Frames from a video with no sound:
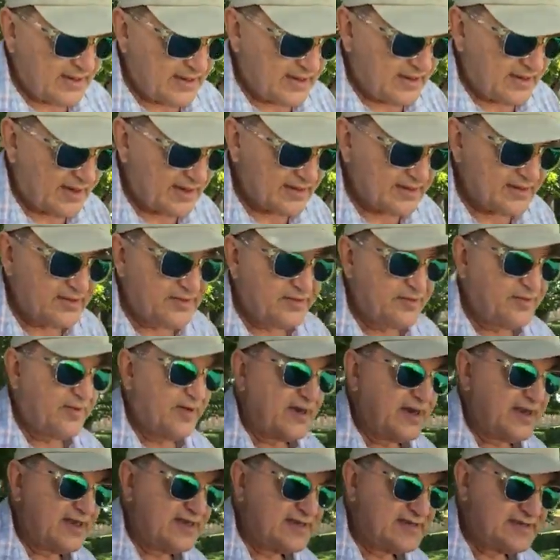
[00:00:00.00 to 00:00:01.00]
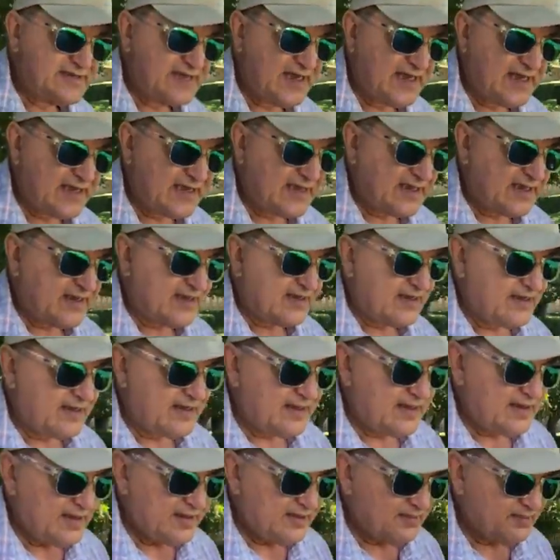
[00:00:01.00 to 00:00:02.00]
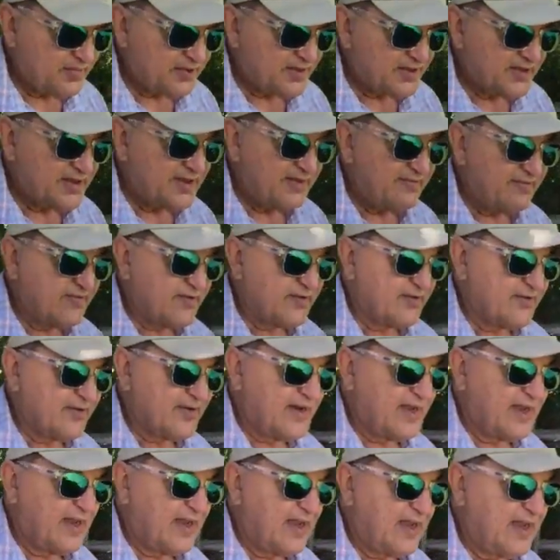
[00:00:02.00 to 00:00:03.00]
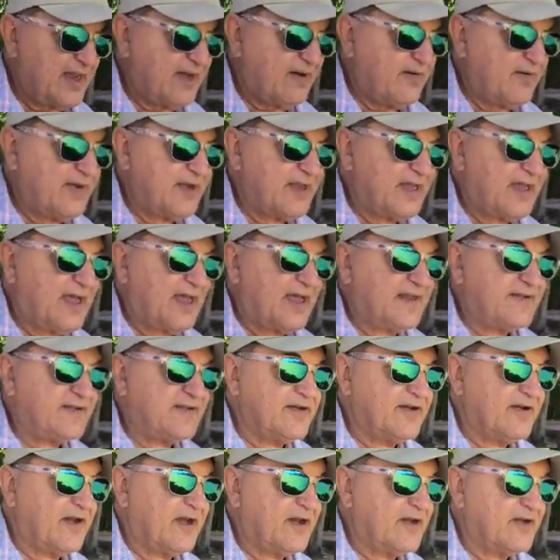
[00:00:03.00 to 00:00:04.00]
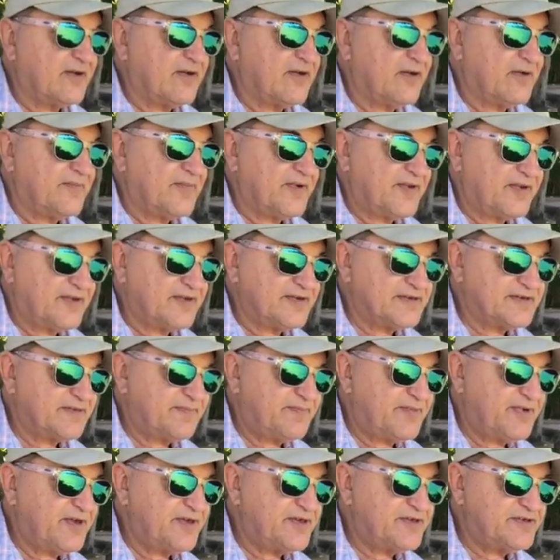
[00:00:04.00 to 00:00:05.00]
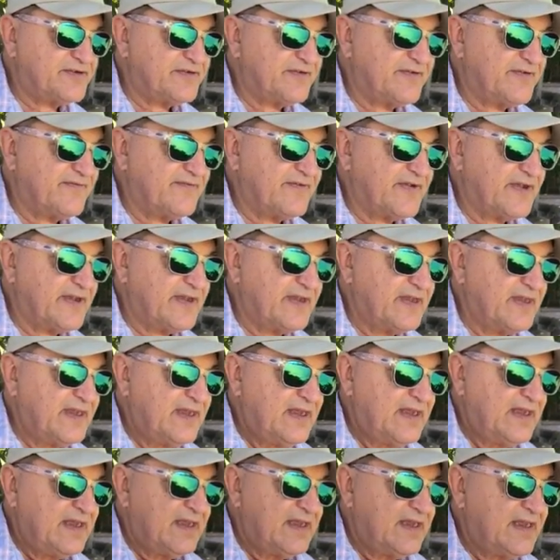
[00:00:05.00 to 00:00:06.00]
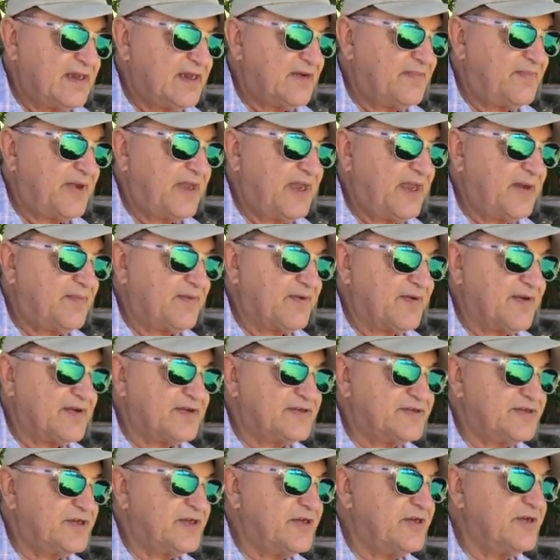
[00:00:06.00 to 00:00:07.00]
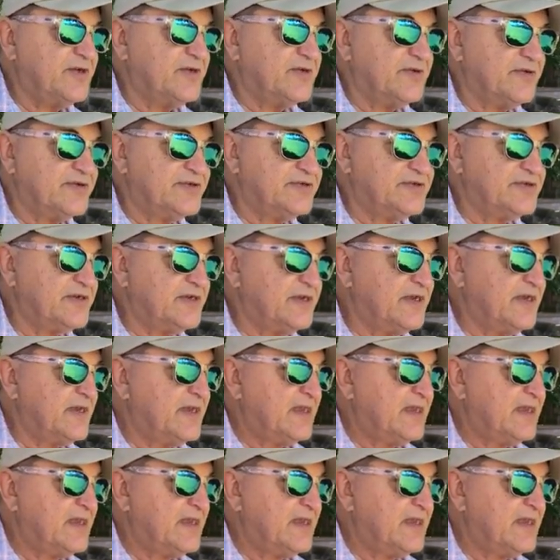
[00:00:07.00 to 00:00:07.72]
on the 22nd. Believe it or not. How it got there, I don't know, but there's a picture of it in the paper. It's huge.